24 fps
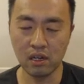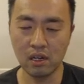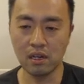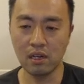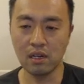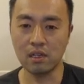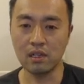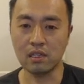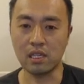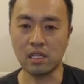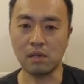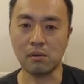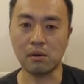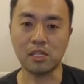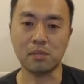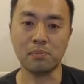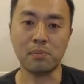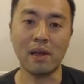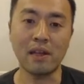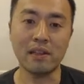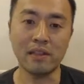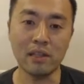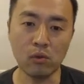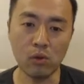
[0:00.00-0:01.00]
keep
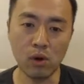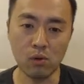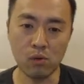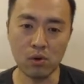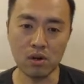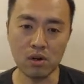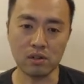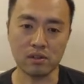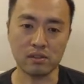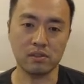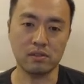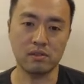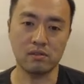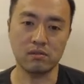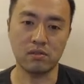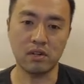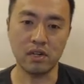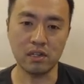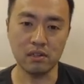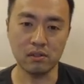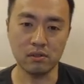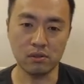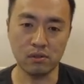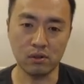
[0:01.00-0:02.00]
expanding what works,
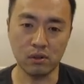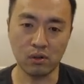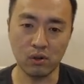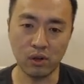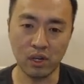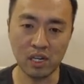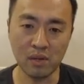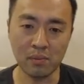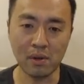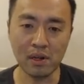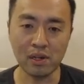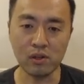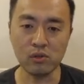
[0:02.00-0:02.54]
right? So anybody